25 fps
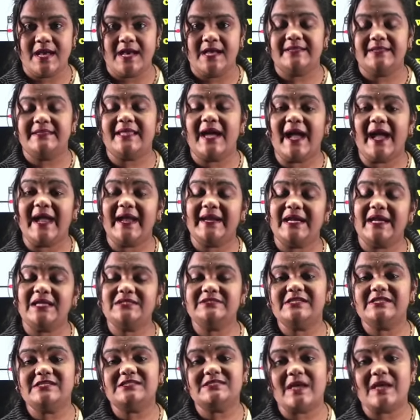The
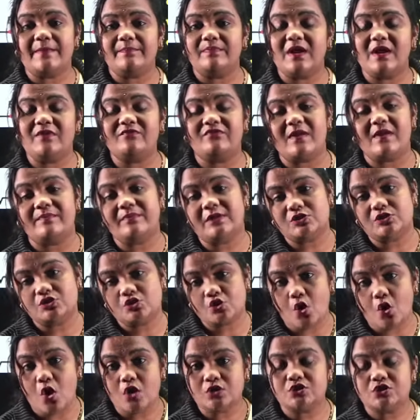energy supplied from the
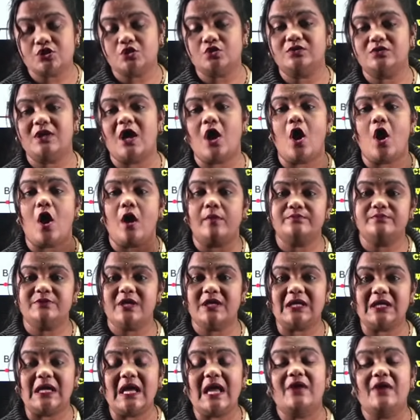source to the
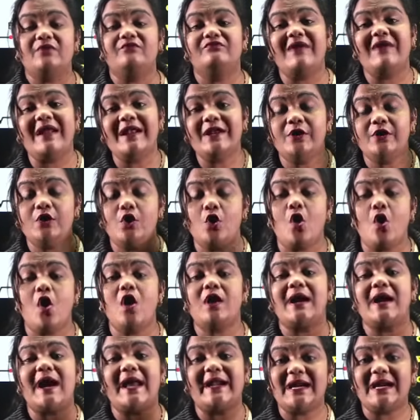object when no
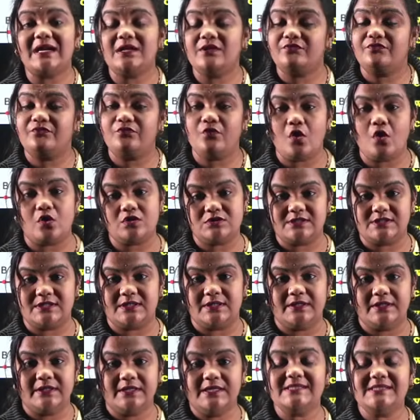current flows
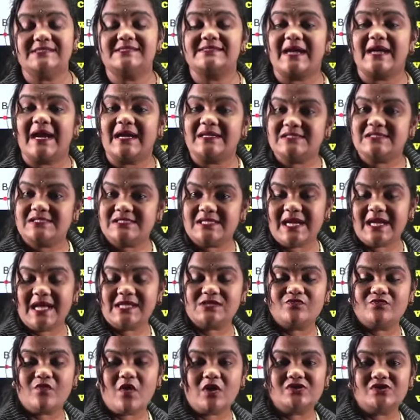is considered as
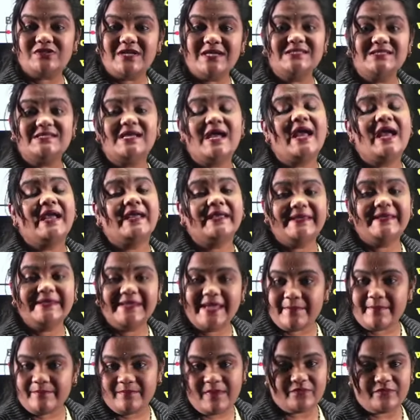what, students?
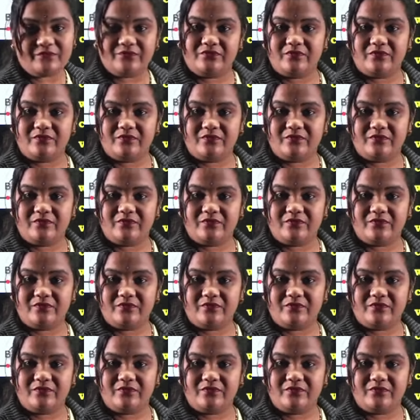EMF.